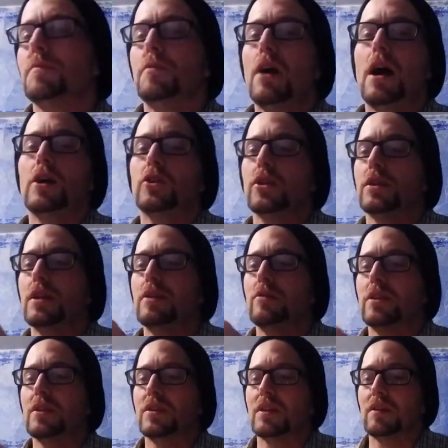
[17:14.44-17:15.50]
Project,
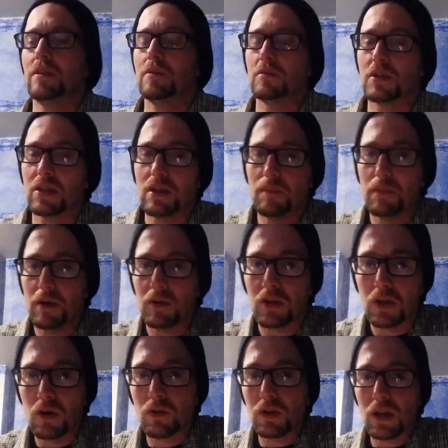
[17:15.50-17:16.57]
interestingly, was something that was
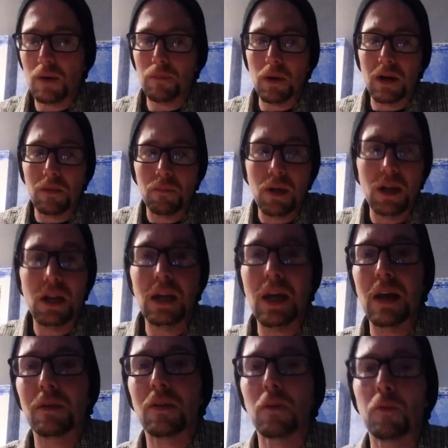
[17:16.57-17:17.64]
cooped up at a meeting
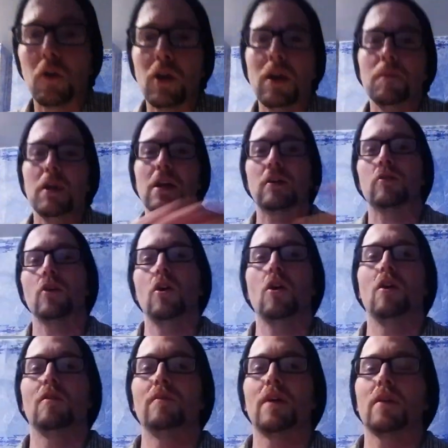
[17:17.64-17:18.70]
at the Bohemia
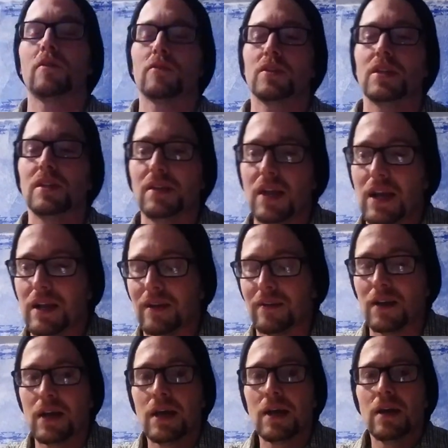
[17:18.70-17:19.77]
Grove, that little
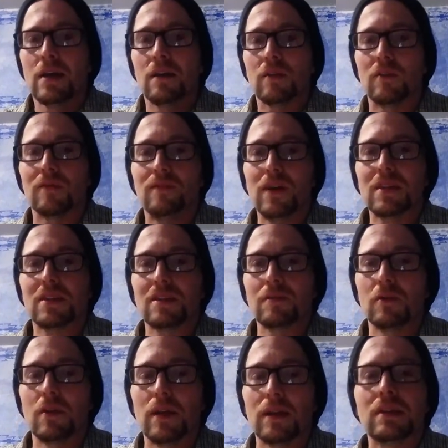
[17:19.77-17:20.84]
satanic little
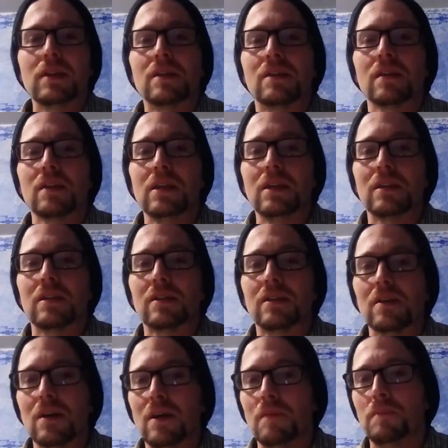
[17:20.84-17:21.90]
festival that these
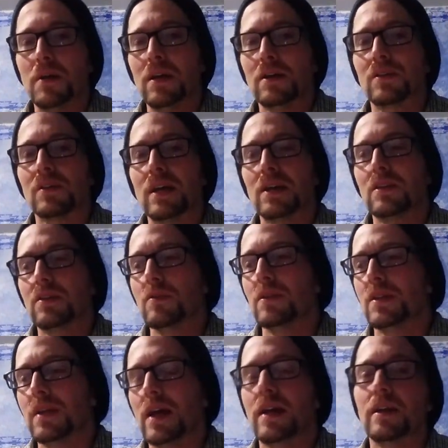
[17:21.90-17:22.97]
elitist pigs like to
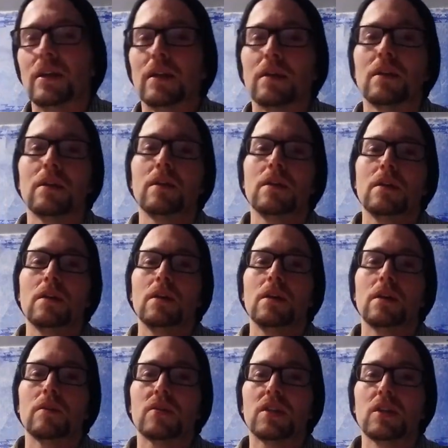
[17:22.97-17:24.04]
attend in,
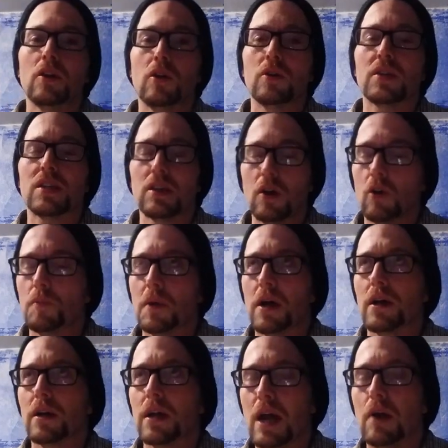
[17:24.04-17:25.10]

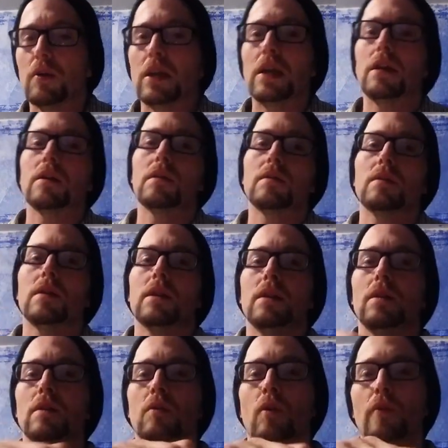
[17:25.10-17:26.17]
Sonoma County
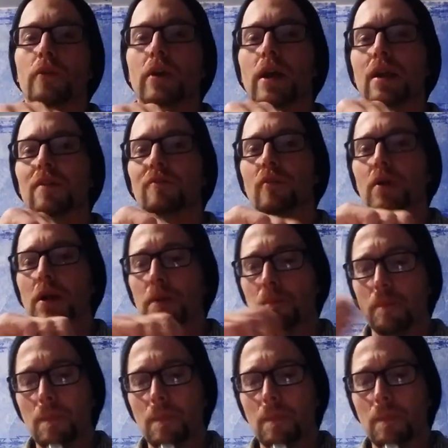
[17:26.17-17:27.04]
in Northern California.